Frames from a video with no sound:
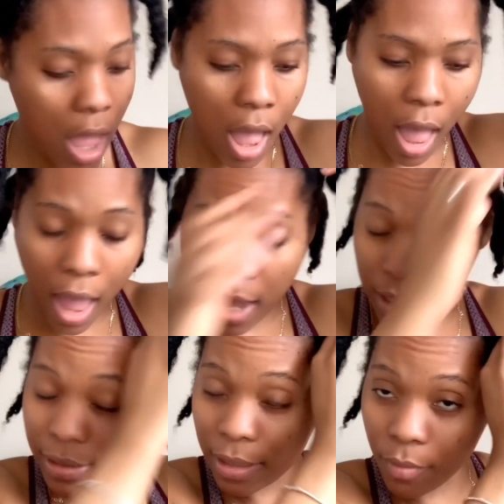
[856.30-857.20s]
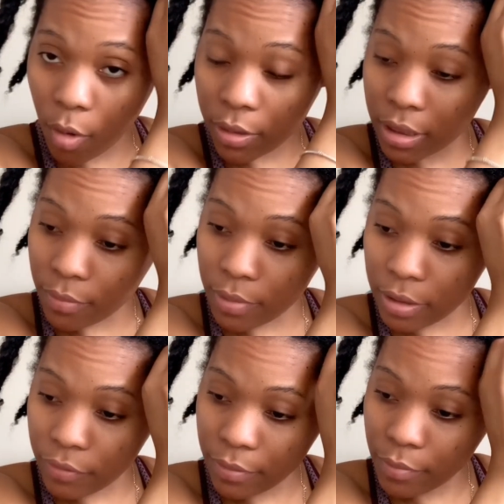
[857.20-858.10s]
And I'm going to be
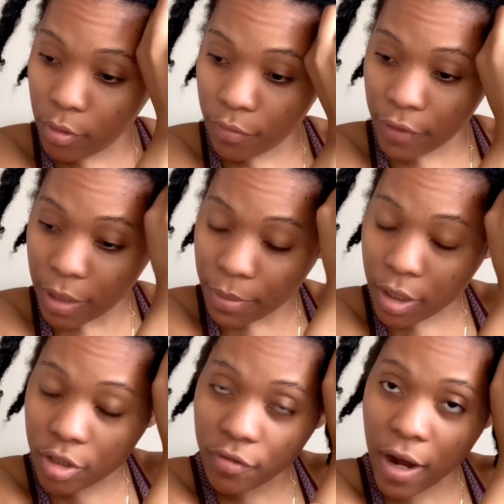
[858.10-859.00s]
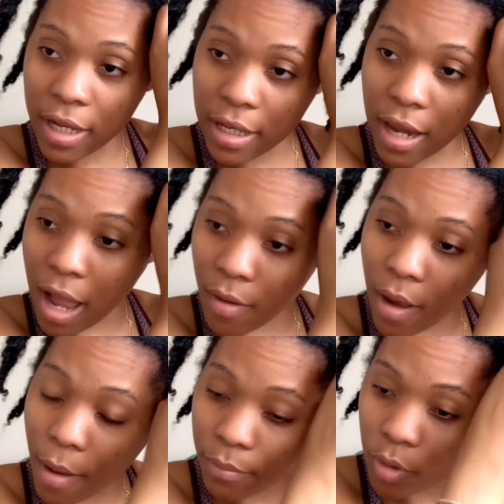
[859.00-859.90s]
removing because right now
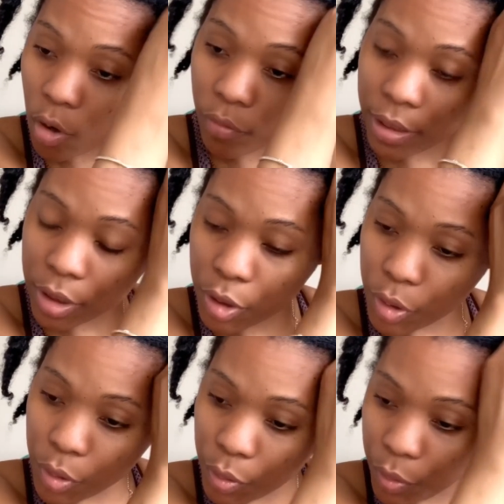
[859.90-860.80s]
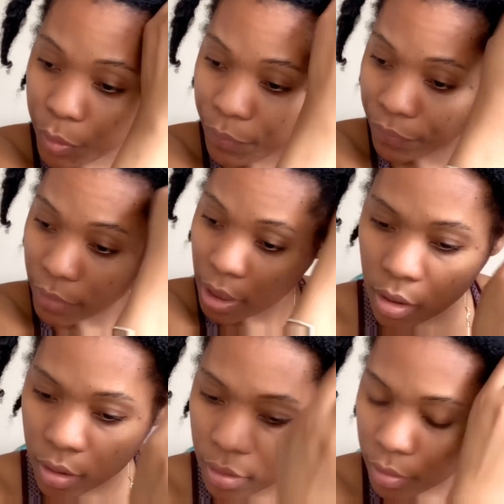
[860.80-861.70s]
I'm going to
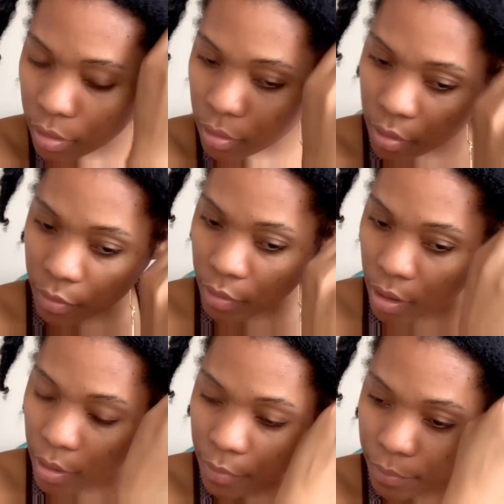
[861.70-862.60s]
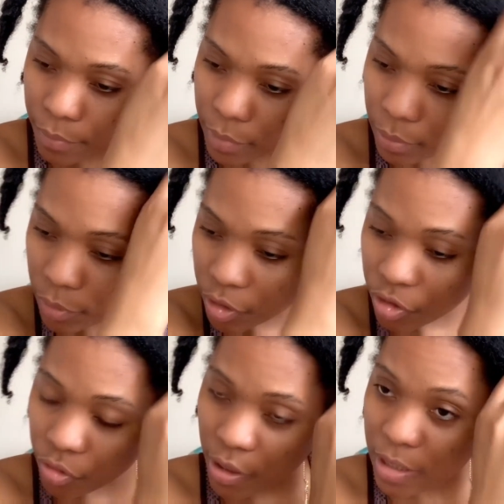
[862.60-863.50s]

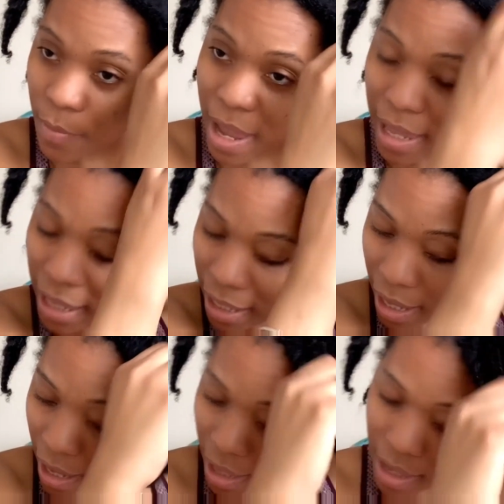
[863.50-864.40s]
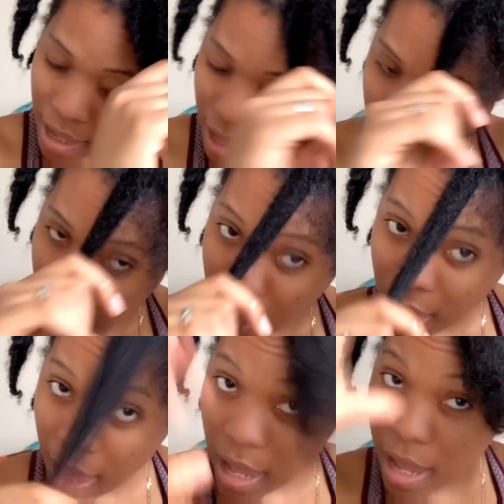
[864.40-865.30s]
moisturize my hair
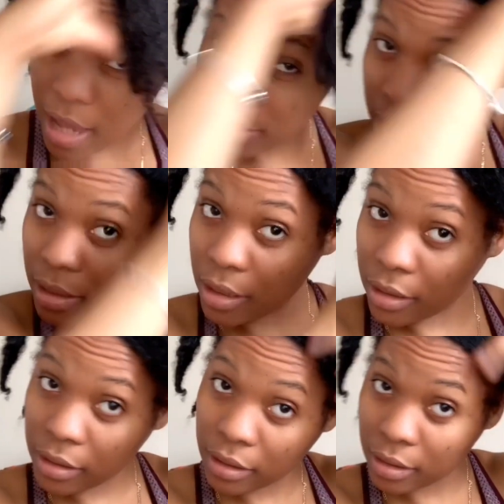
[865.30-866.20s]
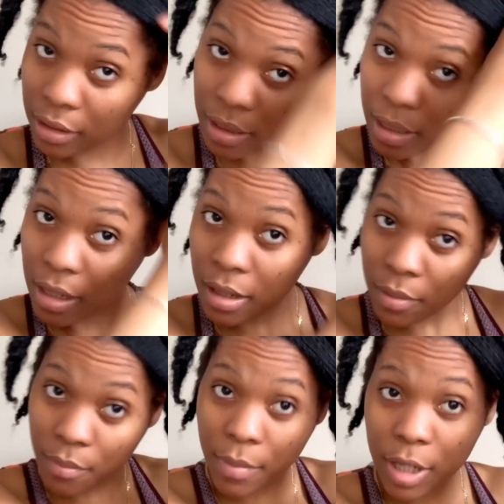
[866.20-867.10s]
and
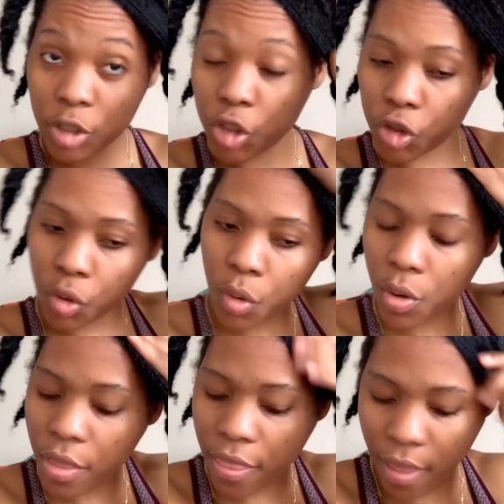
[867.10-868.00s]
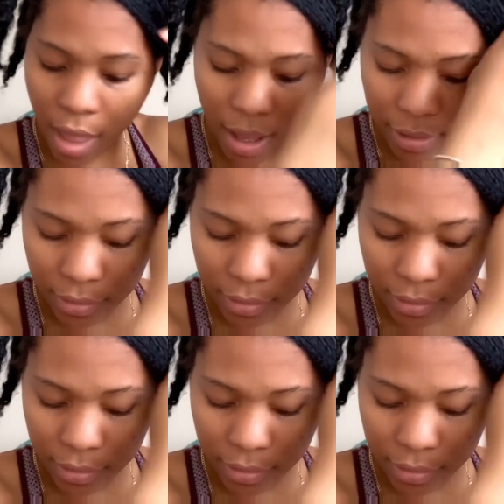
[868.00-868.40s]
make sure that